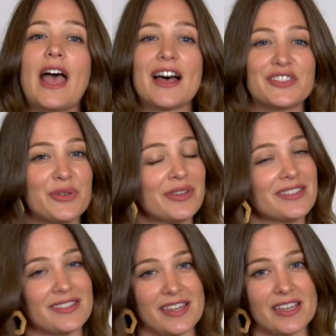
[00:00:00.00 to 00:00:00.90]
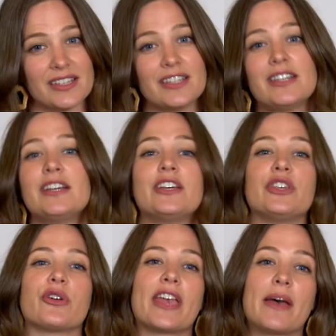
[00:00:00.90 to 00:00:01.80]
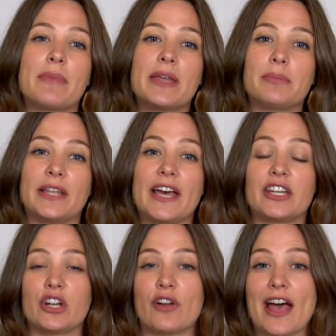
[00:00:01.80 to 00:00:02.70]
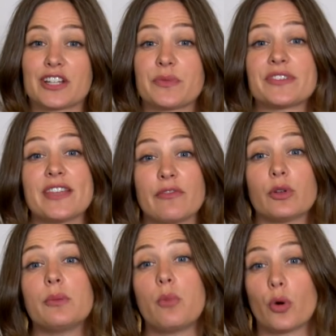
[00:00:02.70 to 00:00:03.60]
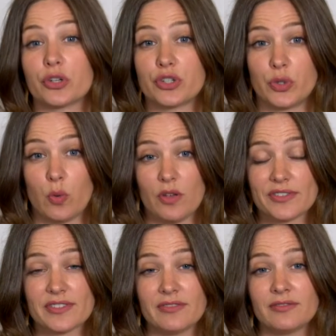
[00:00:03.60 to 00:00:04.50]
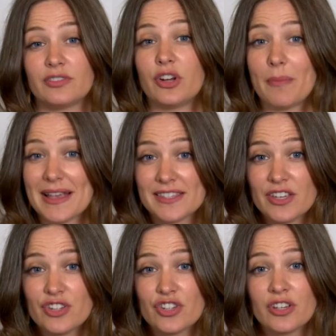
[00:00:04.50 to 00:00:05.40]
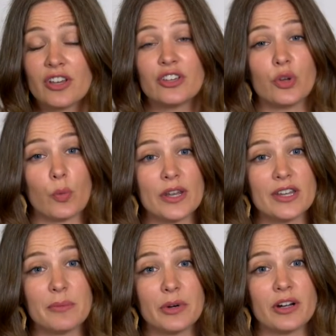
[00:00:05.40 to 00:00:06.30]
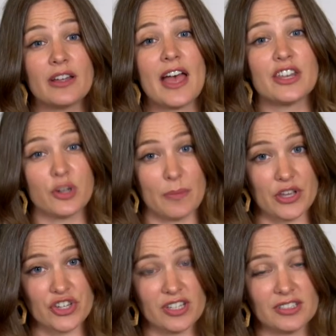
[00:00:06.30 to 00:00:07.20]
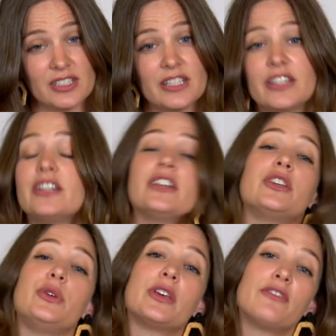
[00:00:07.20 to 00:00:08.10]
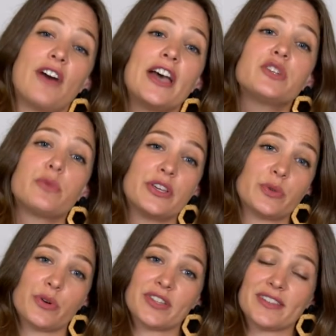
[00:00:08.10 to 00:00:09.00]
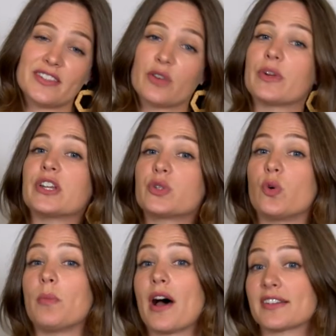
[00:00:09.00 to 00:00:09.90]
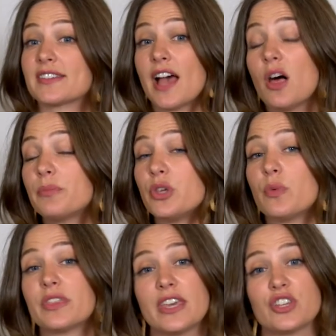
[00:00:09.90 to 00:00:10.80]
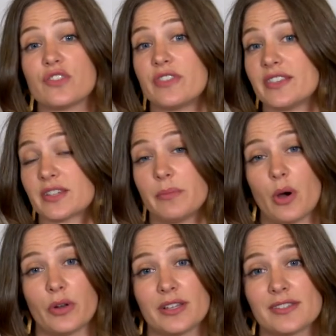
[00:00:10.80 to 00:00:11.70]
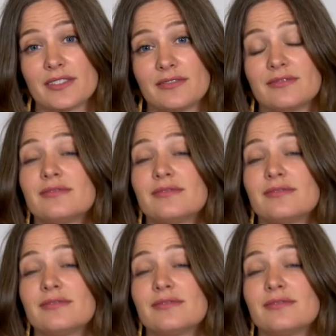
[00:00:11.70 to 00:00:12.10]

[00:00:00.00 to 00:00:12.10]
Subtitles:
As you can see, your campaign plan interacts with several important tools: your message, your win number, and your budget. You can find resources in the Arena Toolbox to help you with each of these components.